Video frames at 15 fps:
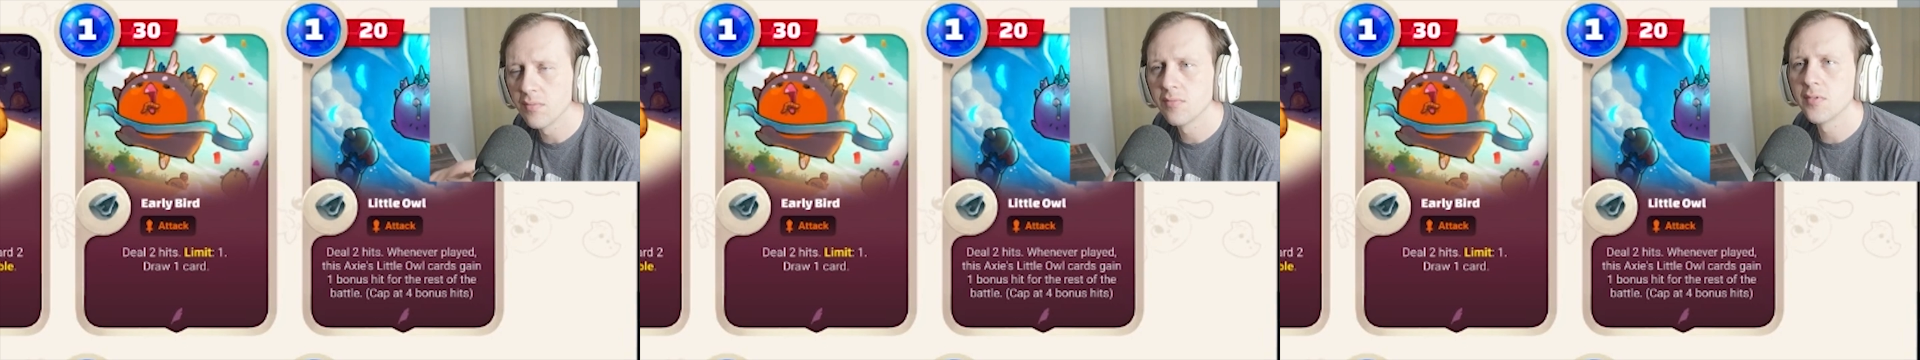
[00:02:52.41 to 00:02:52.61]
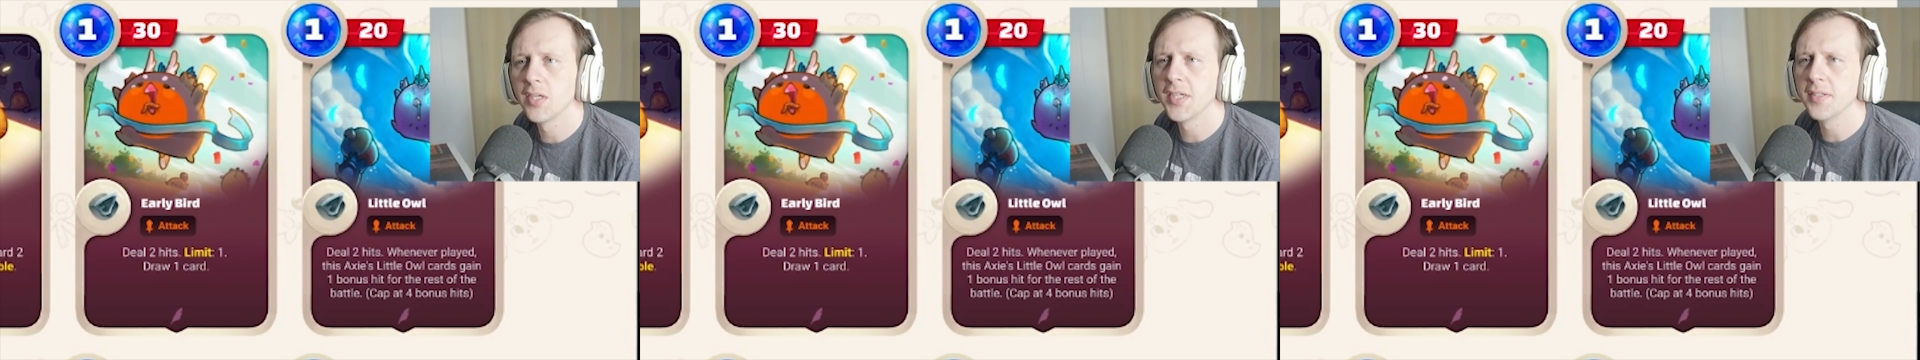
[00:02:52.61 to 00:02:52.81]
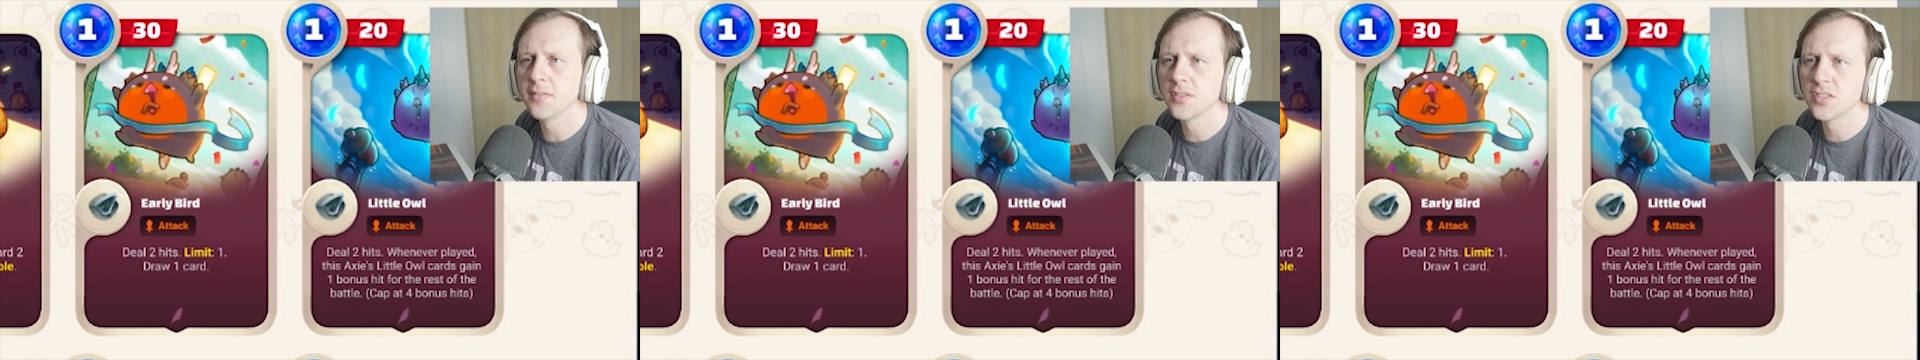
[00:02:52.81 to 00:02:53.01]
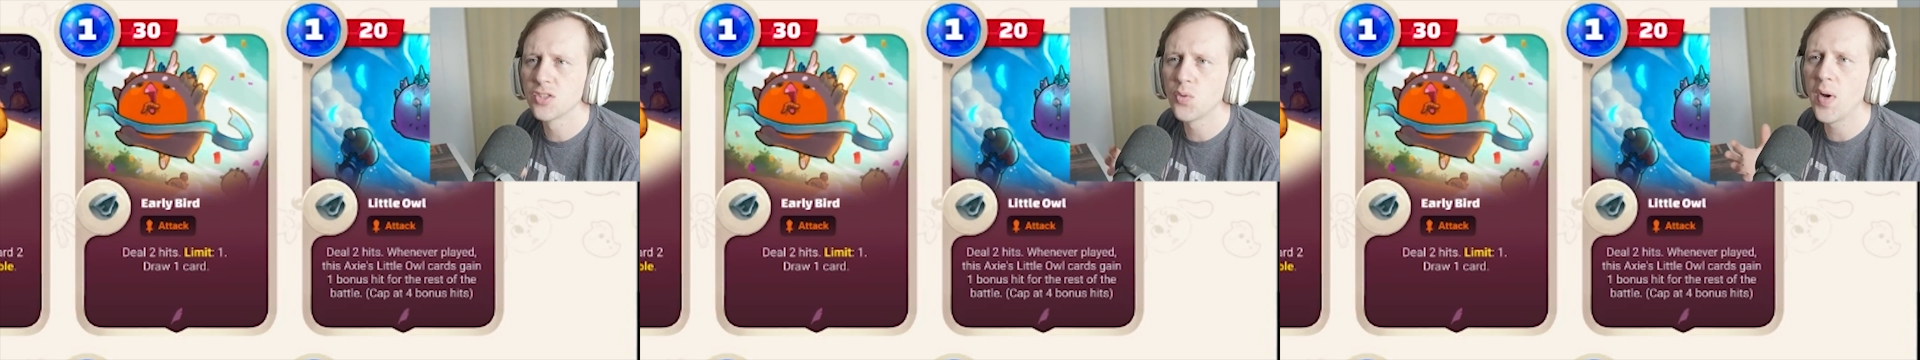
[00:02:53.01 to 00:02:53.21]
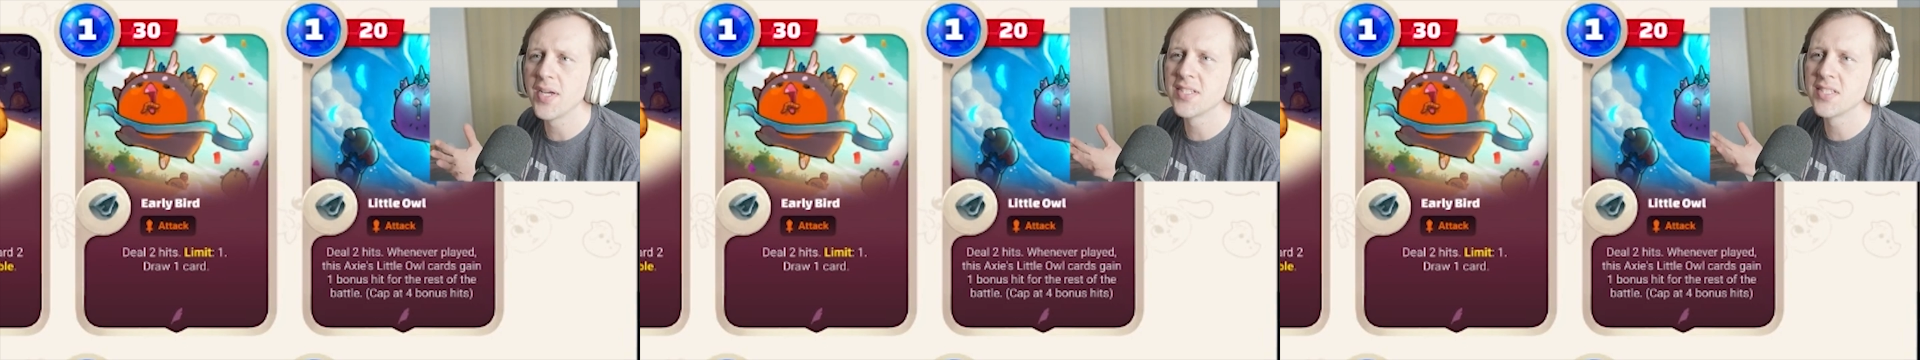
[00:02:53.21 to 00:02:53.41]
Right, so it's
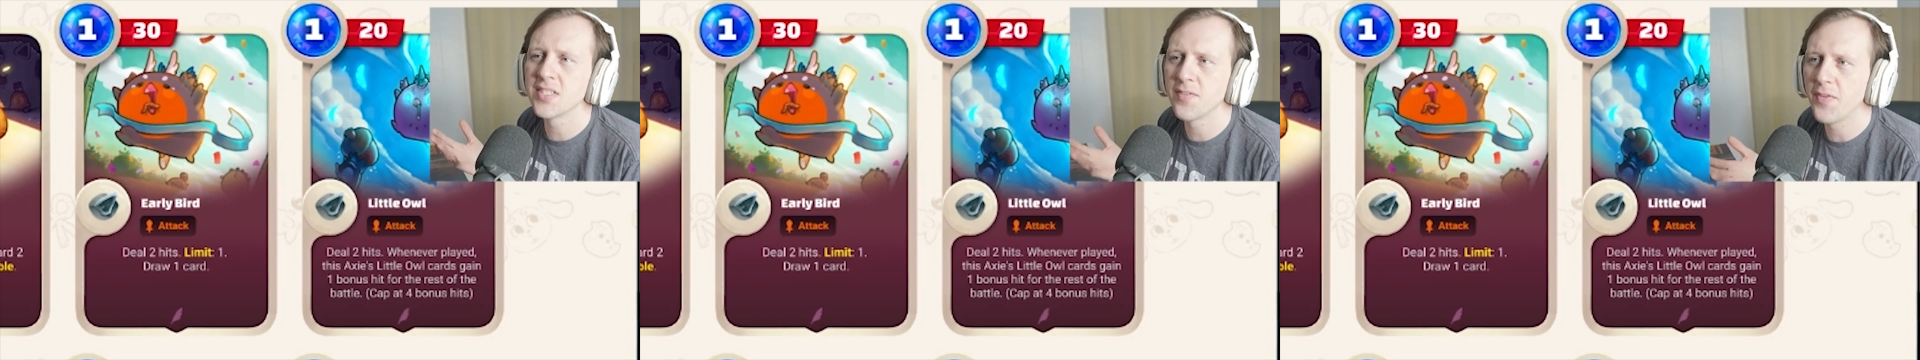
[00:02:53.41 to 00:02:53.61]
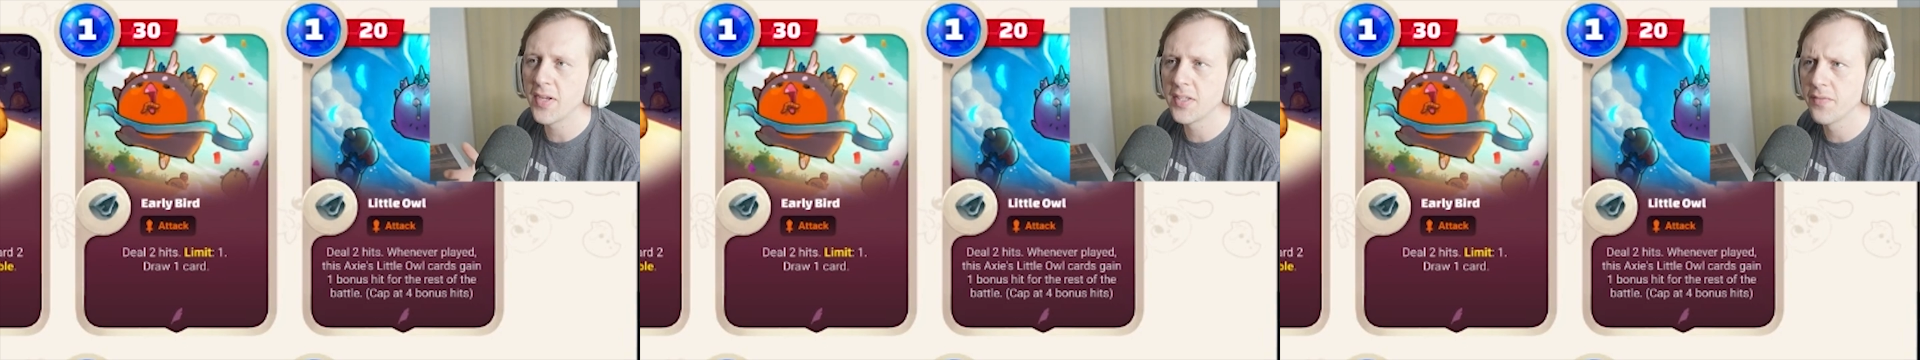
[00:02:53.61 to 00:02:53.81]
twice as effective.